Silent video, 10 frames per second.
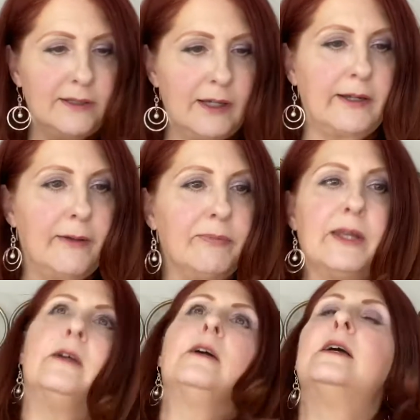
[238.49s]
Okay,
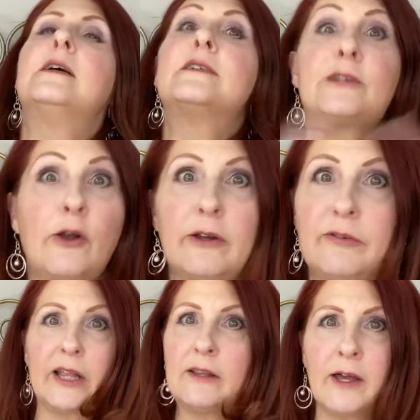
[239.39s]
sorry for
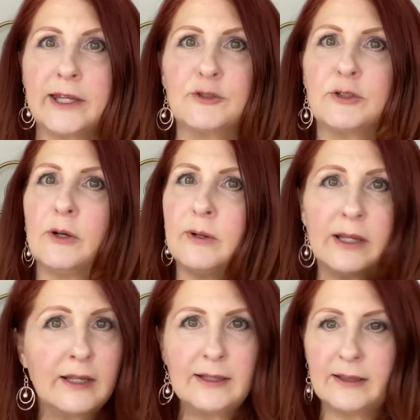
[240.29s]
long intro,
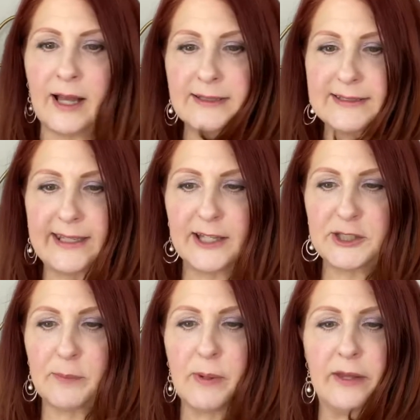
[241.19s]
lots to
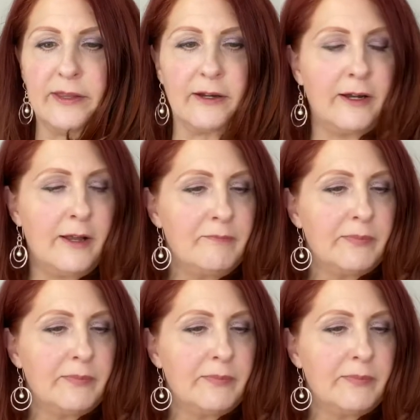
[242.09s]
catch up on there.